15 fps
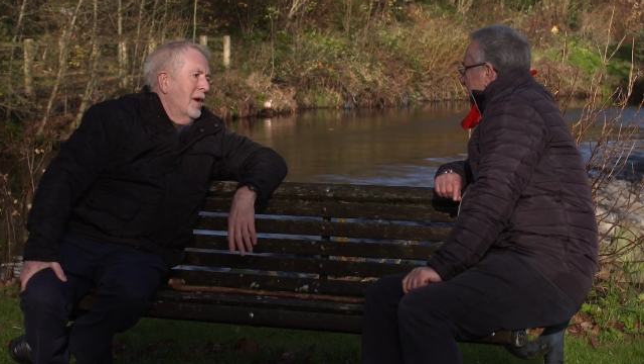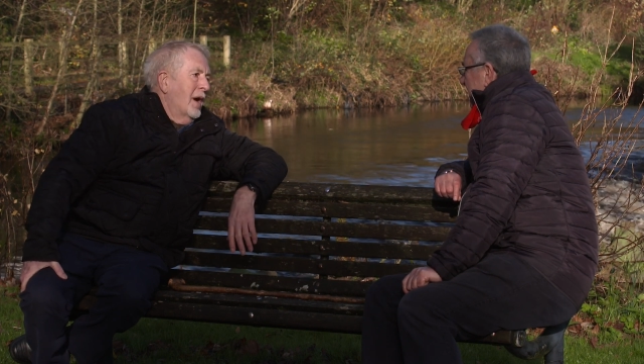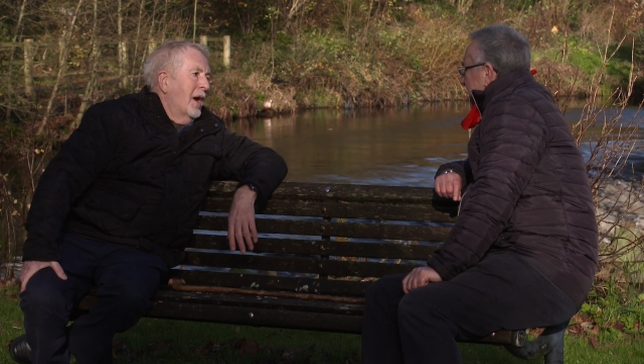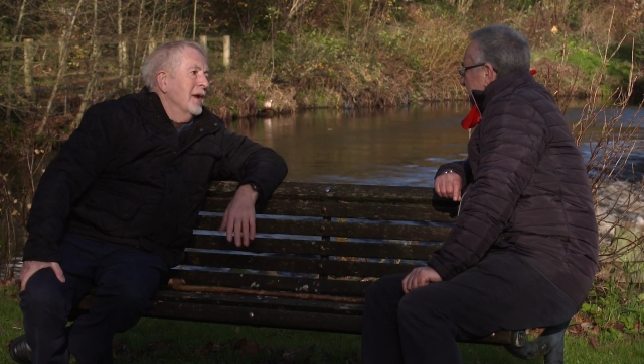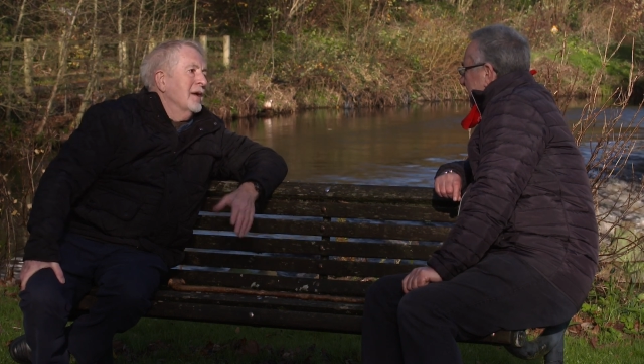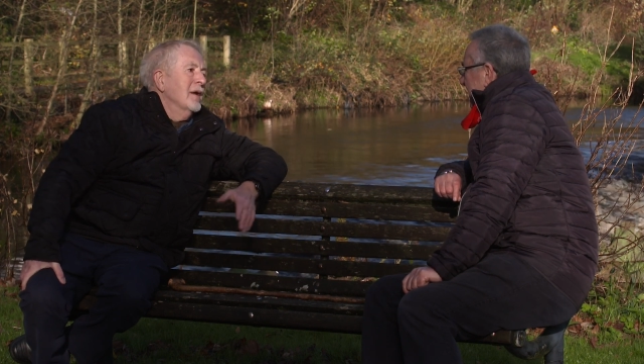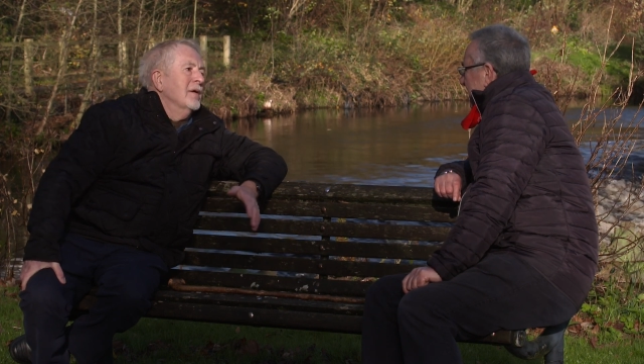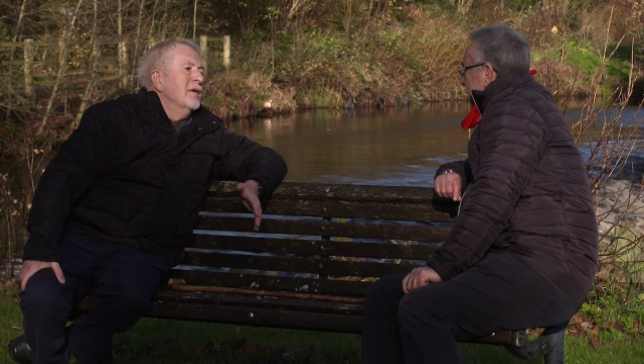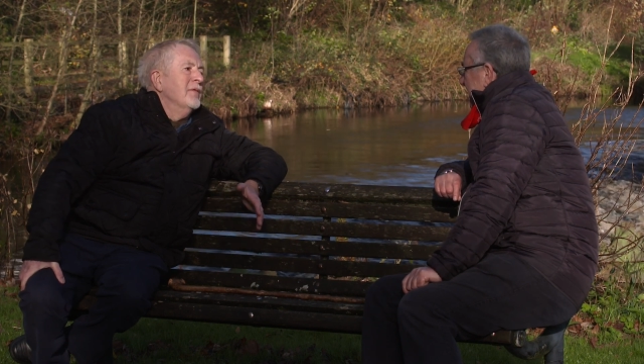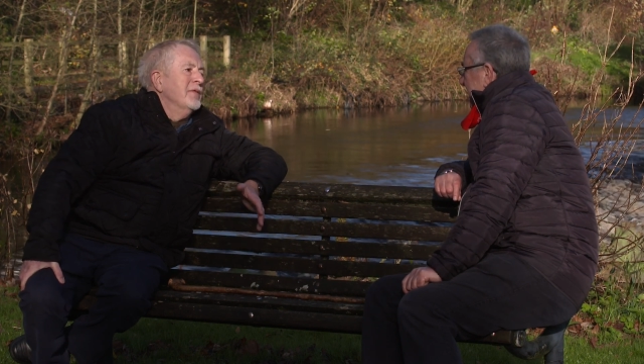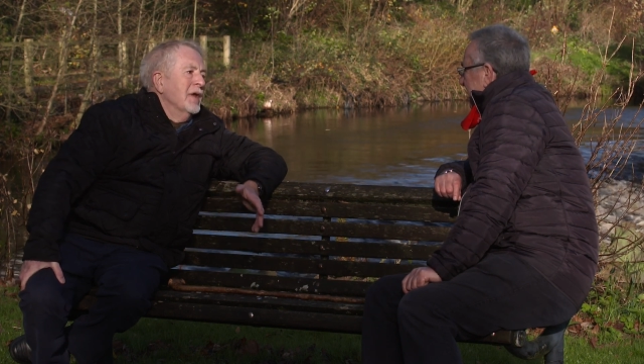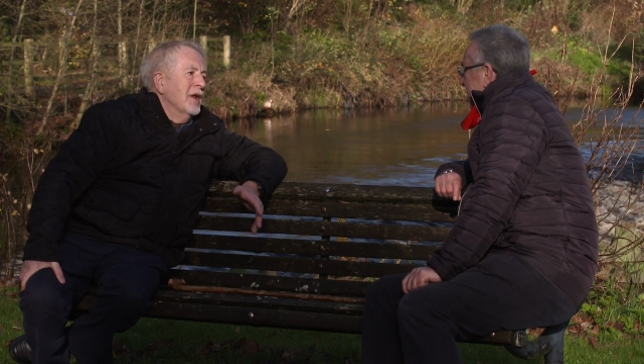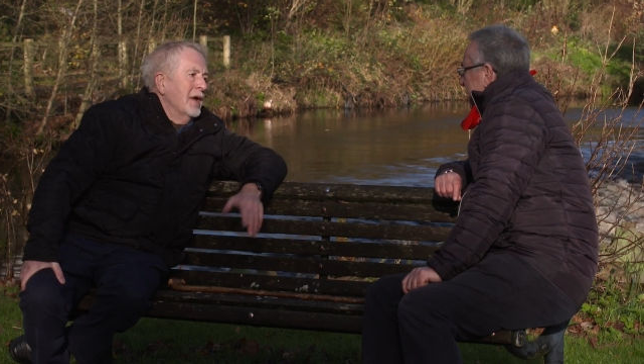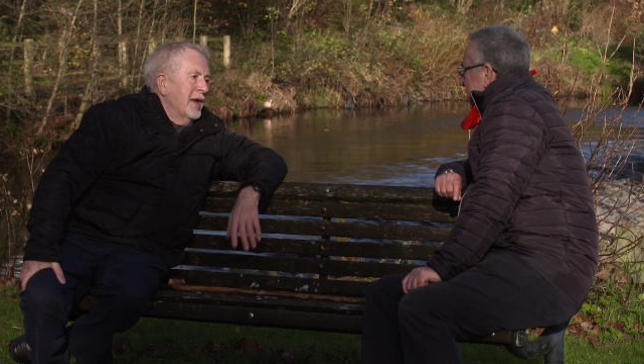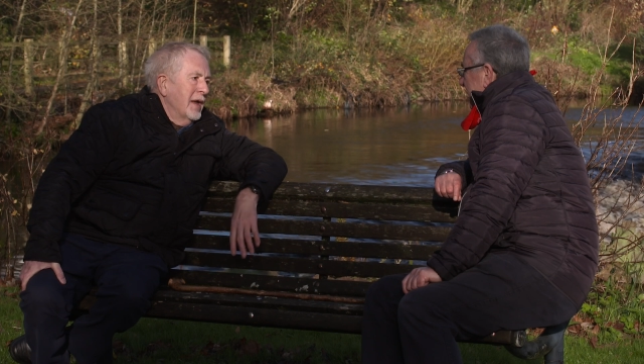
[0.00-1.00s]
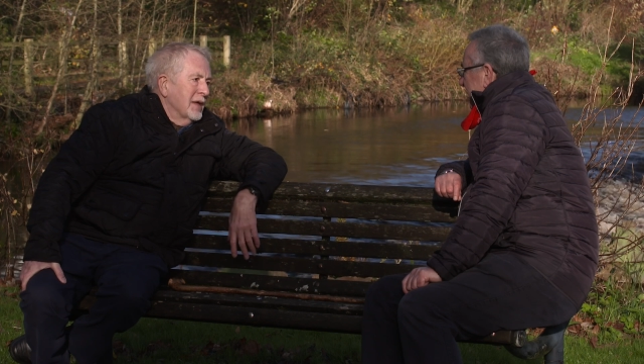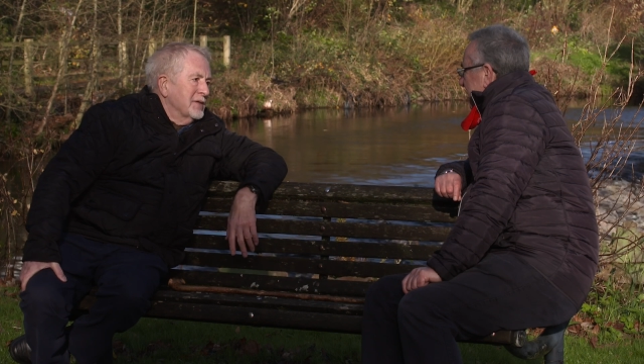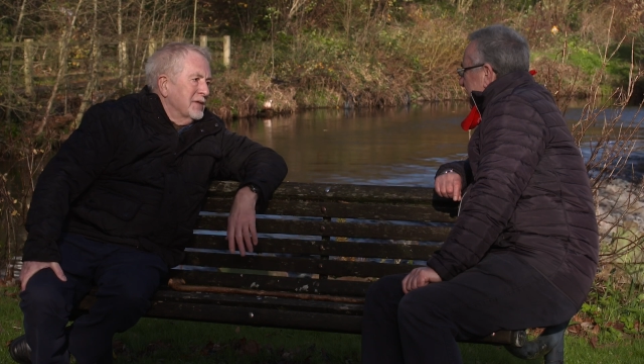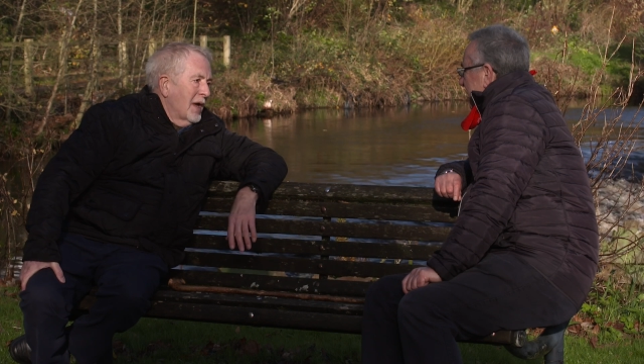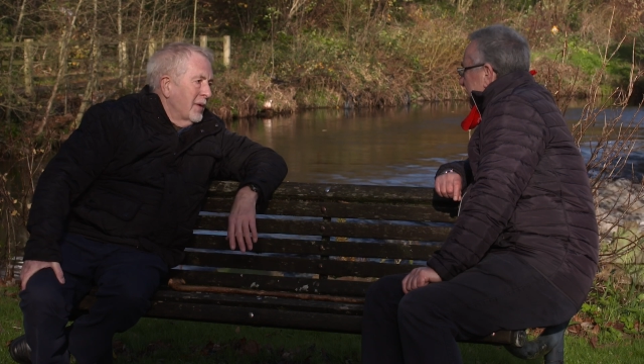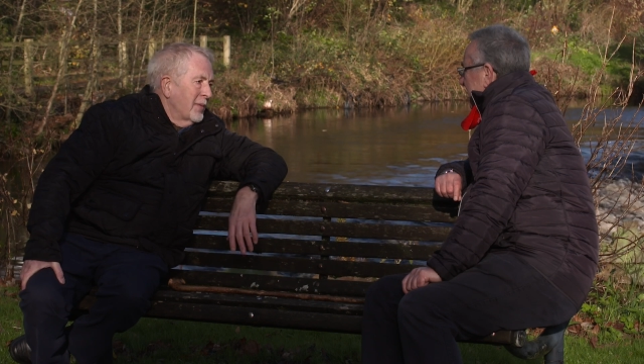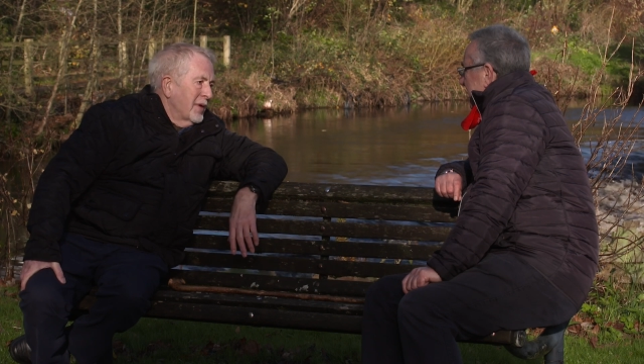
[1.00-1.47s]
Angler, if you like,
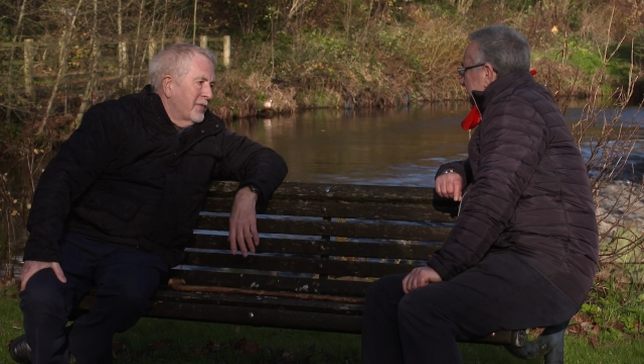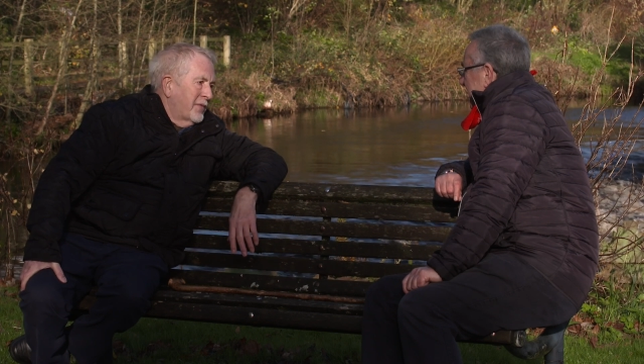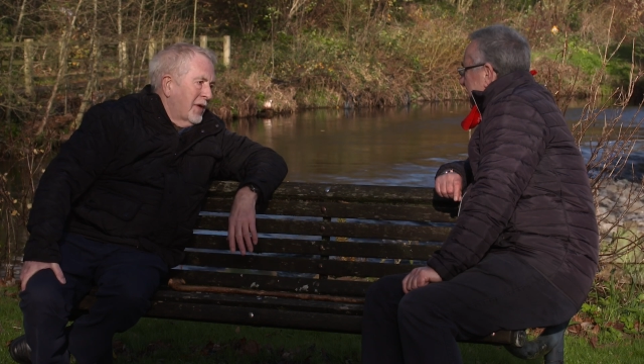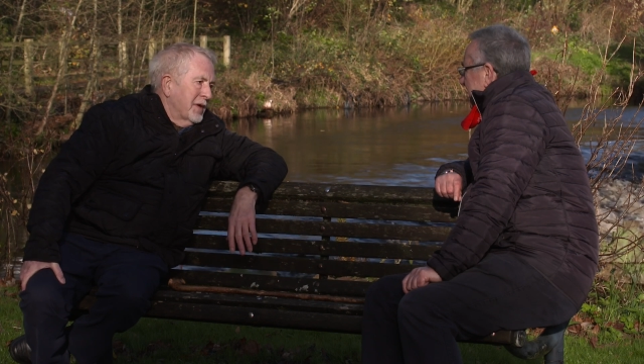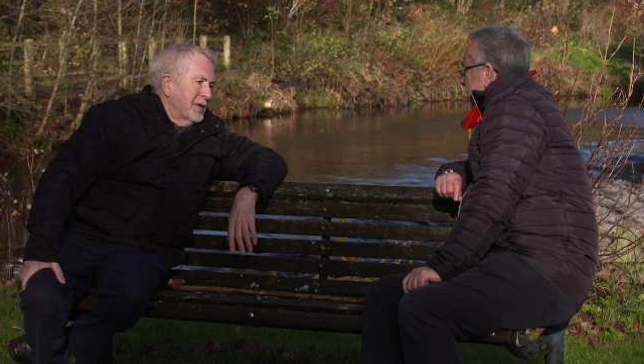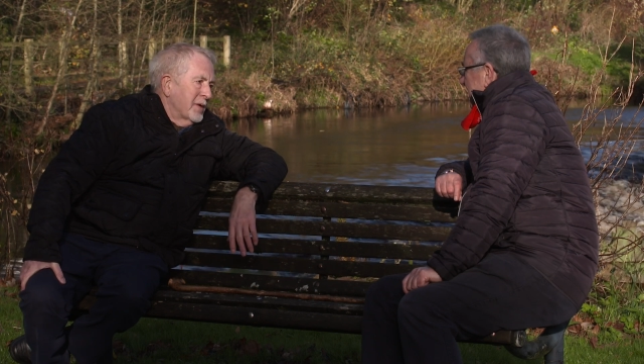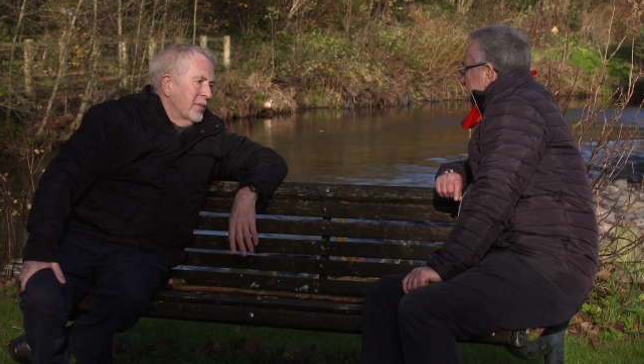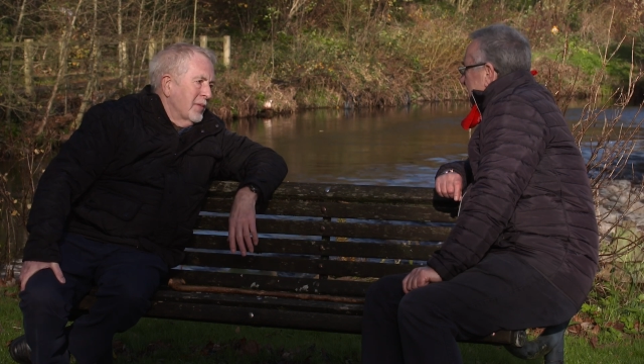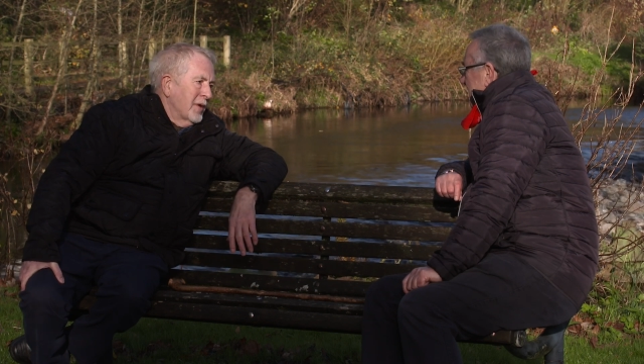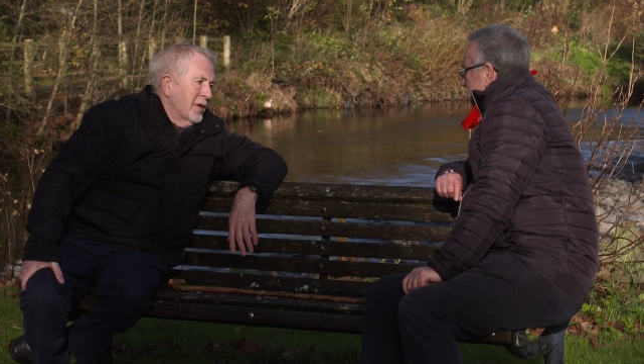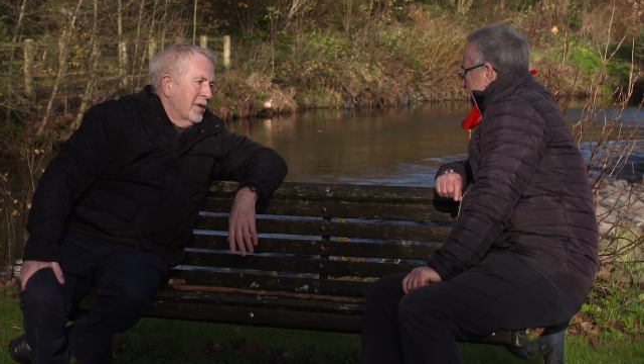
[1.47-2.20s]
salmon fisherman.